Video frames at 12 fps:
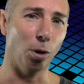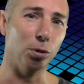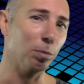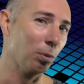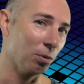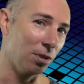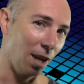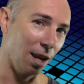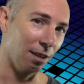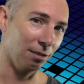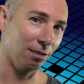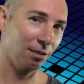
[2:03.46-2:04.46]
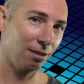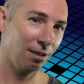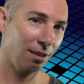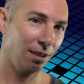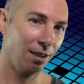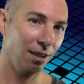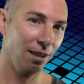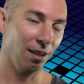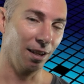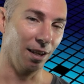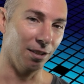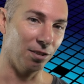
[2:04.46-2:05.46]
multiple sounds.
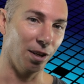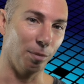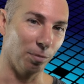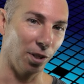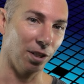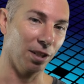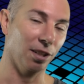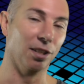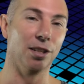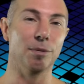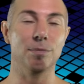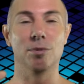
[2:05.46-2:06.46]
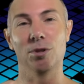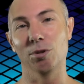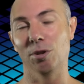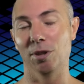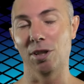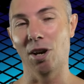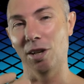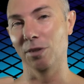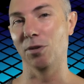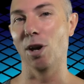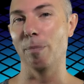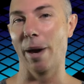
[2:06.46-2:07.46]
And so I'm going to kind
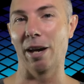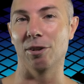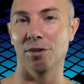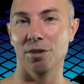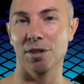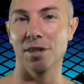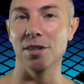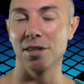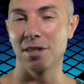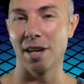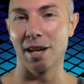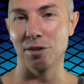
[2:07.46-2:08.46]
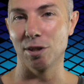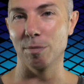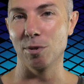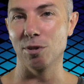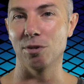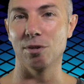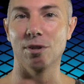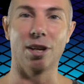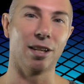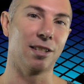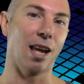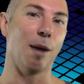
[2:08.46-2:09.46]
of go back on the sounds that I'm used to,
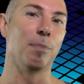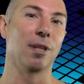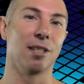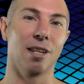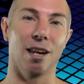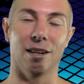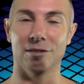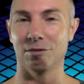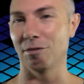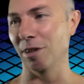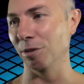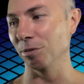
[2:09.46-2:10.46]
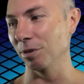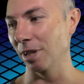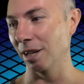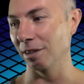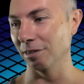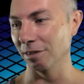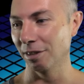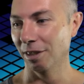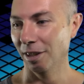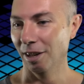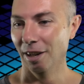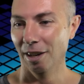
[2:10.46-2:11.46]
like tapping sounds, crinkle sounds.
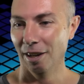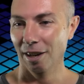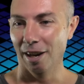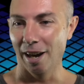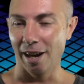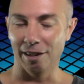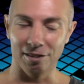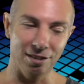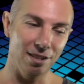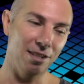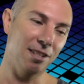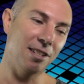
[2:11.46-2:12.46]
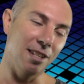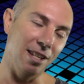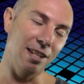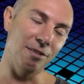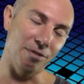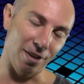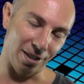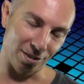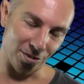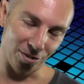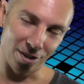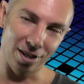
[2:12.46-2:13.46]
And I'm going to see if I
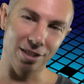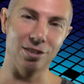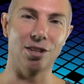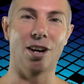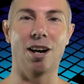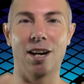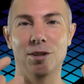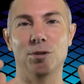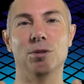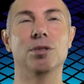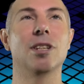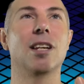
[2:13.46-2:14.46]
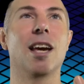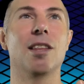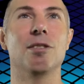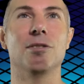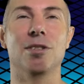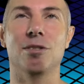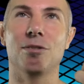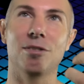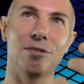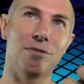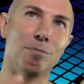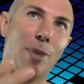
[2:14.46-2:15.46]
can try and tie it all together and sort
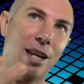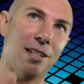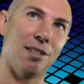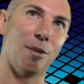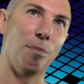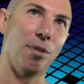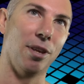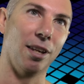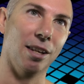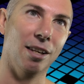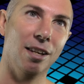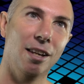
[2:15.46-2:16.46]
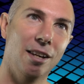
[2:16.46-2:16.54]
of make something,